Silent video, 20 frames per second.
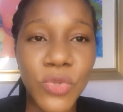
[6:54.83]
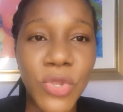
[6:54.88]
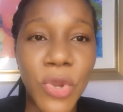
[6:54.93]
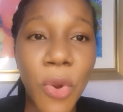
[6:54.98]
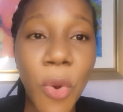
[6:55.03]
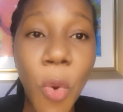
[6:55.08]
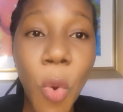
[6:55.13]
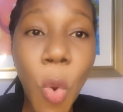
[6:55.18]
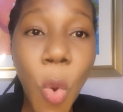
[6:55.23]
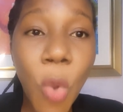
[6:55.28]

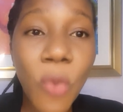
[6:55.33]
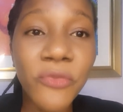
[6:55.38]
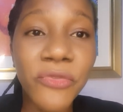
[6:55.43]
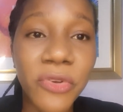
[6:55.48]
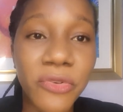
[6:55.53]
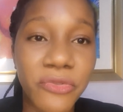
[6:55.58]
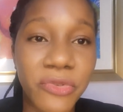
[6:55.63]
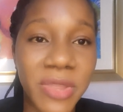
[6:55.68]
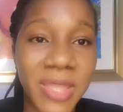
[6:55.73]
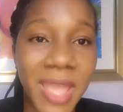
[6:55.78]
You're
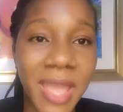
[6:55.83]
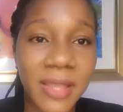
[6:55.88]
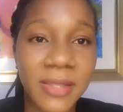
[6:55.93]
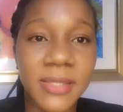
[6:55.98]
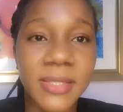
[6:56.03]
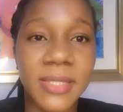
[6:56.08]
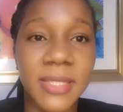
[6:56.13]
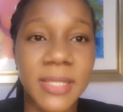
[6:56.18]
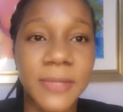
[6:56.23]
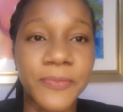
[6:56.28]

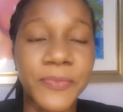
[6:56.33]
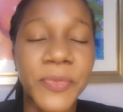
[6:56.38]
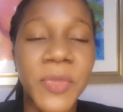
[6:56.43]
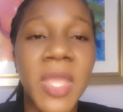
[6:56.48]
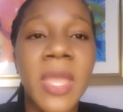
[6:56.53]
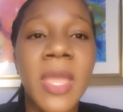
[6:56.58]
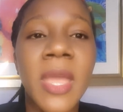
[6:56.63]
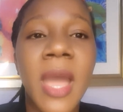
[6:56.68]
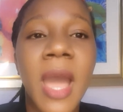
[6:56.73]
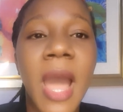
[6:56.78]
overreacting
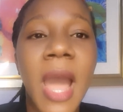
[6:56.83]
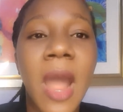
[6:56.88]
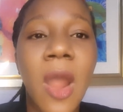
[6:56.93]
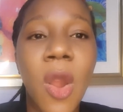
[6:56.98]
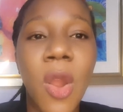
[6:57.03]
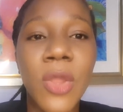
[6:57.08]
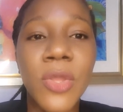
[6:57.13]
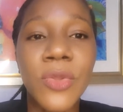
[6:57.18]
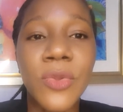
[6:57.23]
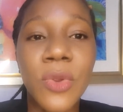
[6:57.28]

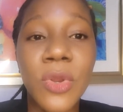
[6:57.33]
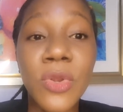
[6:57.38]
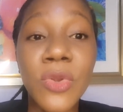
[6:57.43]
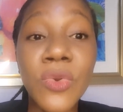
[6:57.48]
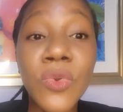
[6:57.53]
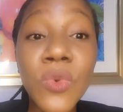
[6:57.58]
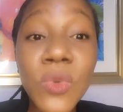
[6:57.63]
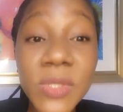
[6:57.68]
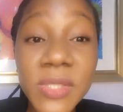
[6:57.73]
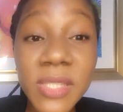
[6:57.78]
or you're
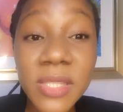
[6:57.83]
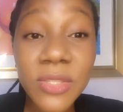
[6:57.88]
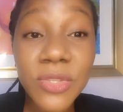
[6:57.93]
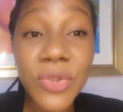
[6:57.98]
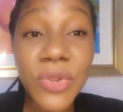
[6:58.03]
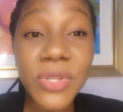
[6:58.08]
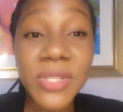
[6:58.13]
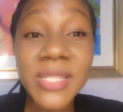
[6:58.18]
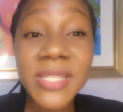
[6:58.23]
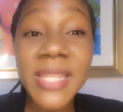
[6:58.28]
losing
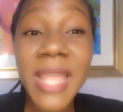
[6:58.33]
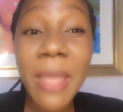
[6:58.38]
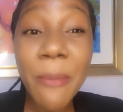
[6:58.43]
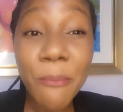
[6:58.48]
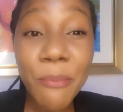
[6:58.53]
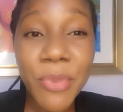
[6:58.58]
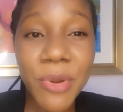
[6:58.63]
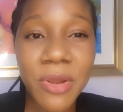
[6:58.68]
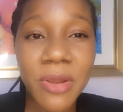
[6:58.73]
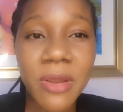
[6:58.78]
your
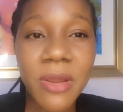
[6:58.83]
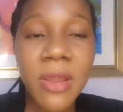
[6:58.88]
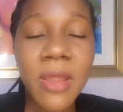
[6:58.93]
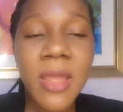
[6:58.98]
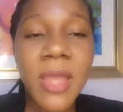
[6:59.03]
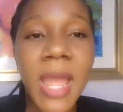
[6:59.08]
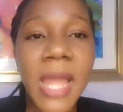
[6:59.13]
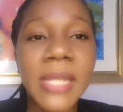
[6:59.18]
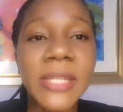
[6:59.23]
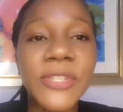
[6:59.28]
temper,
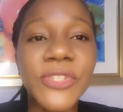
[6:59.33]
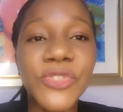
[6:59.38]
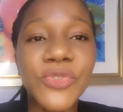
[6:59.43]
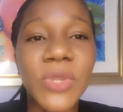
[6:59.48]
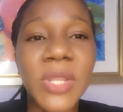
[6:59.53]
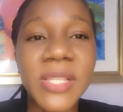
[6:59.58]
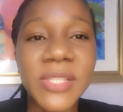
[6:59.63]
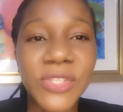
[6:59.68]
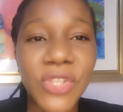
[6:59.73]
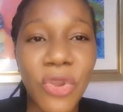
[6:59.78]
and the
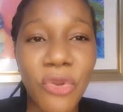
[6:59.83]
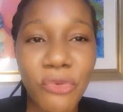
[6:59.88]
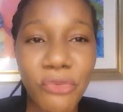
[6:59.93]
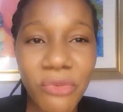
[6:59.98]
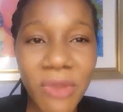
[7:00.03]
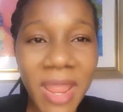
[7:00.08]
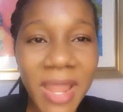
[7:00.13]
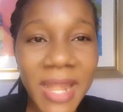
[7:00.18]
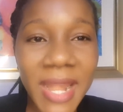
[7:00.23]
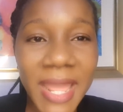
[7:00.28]
students are
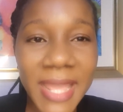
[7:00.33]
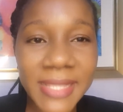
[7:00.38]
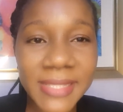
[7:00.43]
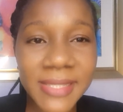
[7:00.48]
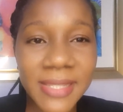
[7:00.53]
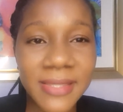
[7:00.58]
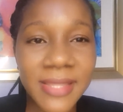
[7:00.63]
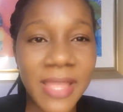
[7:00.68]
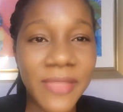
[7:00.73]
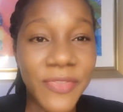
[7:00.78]

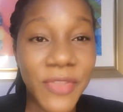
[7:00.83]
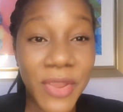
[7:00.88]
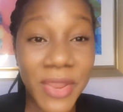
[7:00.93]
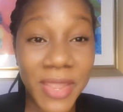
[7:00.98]
realizing that they're